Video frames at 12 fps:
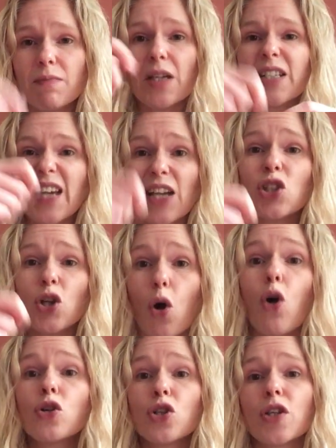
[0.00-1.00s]
attach it
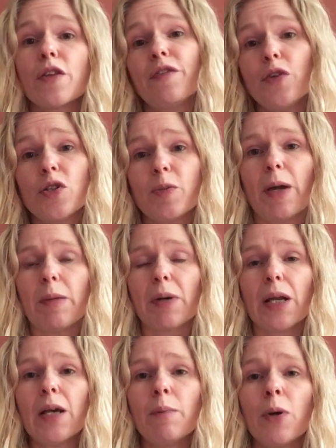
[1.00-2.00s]
onto the first paper
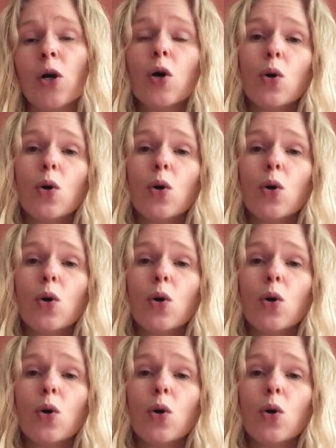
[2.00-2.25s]
clip,